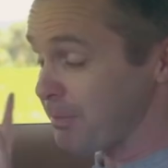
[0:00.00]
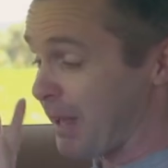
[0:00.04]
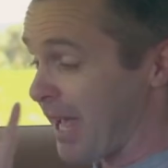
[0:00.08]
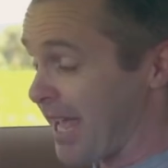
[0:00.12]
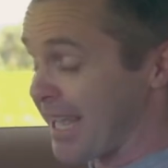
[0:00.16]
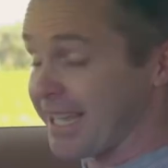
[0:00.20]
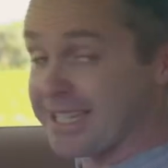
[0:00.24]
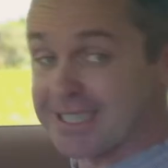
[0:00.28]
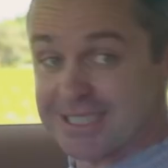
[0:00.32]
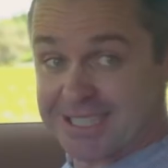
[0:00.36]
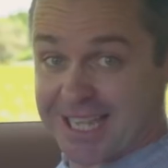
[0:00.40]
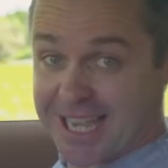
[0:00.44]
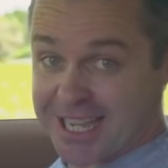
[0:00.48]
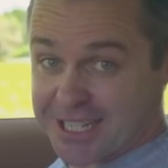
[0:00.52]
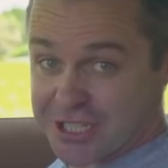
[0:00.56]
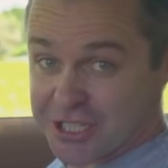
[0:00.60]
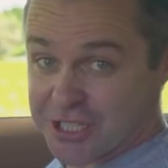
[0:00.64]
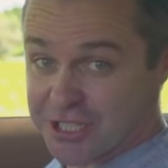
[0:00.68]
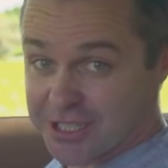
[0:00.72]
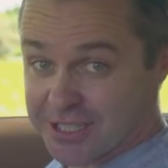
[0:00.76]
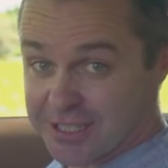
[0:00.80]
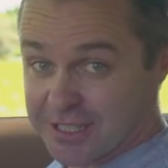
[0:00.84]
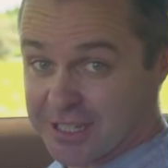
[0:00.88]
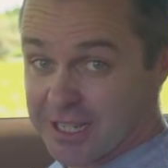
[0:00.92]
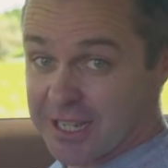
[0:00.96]
paying
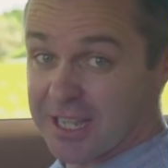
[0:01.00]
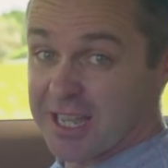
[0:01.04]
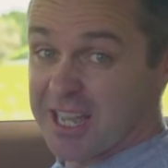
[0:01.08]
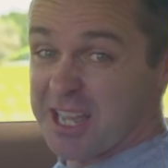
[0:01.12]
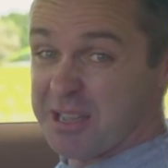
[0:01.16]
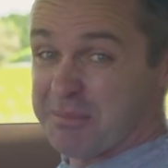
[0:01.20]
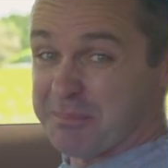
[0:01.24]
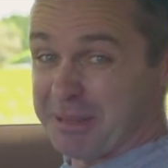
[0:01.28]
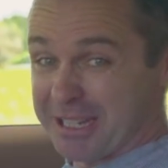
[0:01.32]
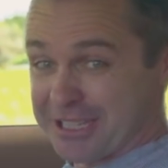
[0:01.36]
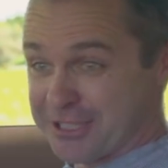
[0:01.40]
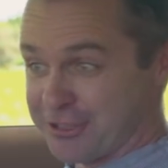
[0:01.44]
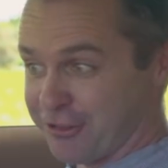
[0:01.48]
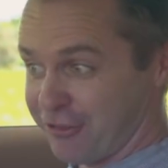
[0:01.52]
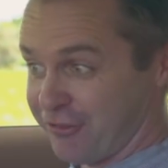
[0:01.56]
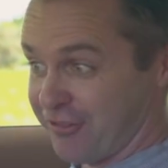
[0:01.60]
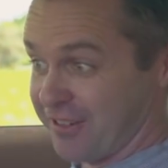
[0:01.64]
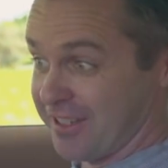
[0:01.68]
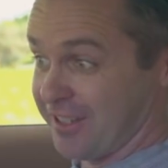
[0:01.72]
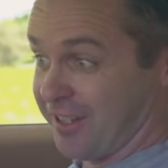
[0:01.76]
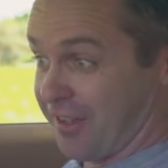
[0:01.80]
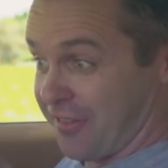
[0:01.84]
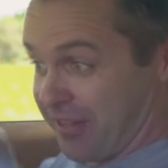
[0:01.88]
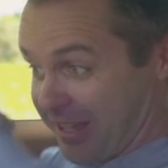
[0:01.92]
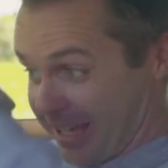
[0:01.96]
attention, makes you
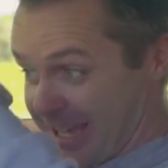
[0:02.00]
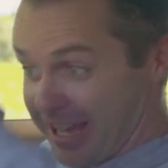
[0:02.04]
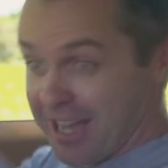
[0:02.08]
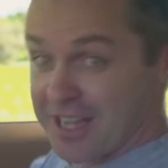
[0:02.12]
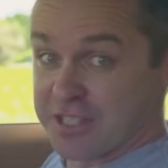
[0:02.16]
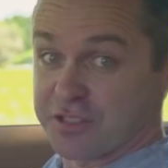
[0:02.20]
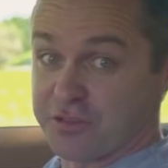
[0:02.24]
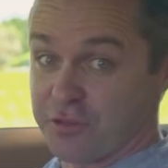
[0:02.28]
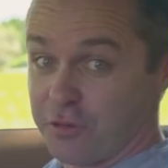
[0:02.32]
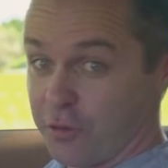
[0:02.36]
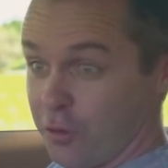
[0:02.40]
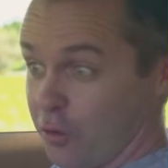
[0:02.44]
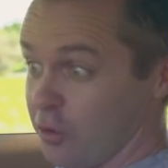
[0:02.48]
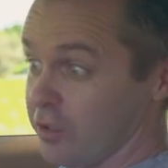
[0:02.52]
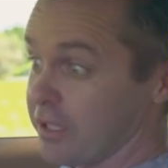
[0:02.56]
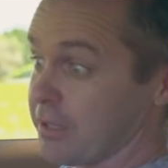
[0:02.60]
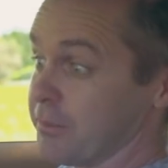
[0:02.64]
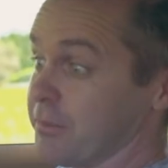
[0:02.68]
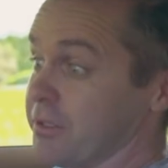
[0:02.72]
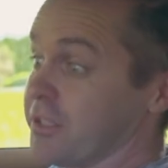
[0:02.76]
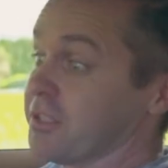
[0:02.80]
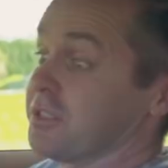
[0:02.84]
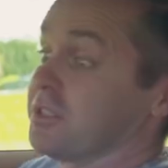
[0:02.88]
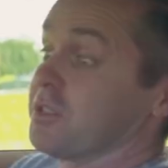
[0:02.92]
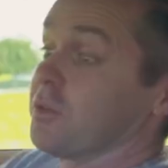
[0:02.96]
feel like the car's falling
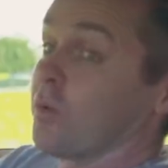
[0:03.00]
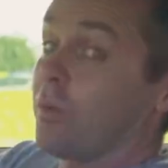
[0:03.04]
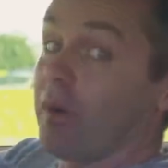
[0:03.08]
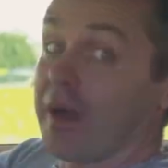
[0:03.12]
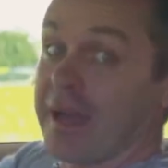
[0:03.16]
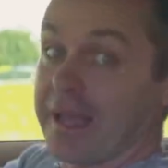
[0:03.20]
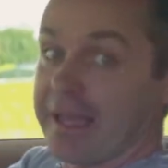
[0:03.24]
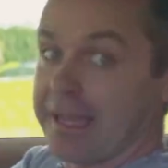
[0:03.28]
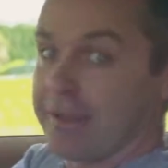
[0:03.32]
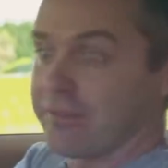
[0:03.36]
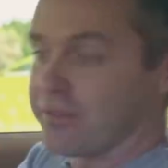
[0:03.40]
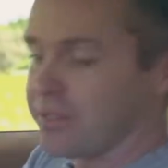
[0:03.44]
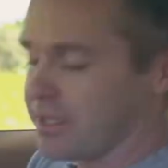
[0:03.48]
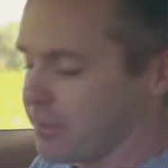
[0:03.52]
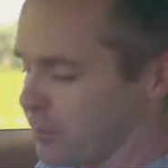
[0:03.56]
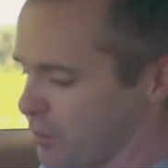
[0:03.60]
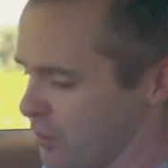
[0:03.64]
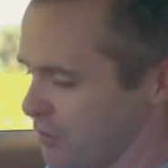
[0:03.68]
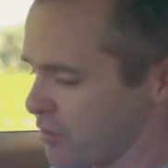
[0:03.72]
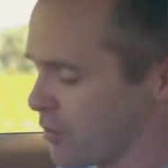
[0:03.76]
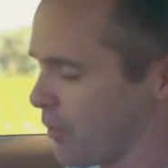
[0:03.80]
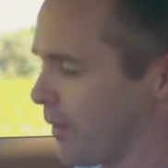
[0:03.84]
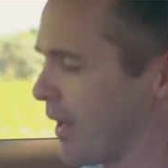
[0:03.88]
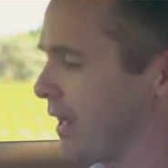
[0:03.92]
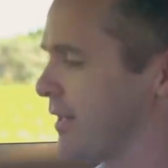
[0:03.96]
because of the way everything
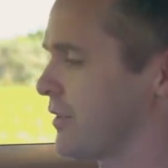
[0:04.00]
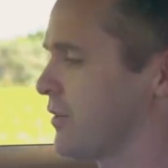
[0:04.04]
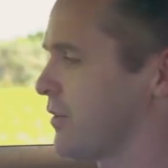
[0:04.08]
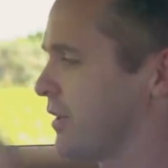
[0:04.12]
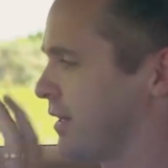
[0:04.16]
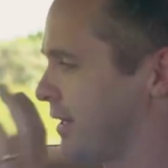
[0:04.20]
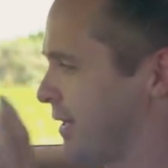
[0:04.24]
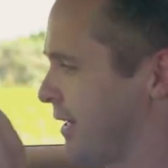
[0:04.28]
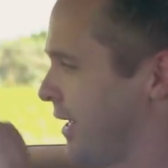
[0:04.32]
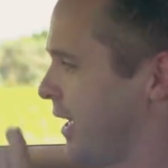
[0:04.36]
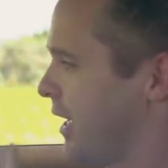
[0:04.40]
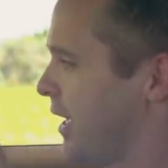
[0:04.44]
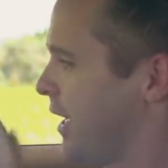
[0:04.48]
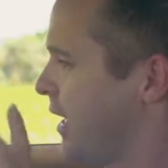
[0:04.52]
moves around on it.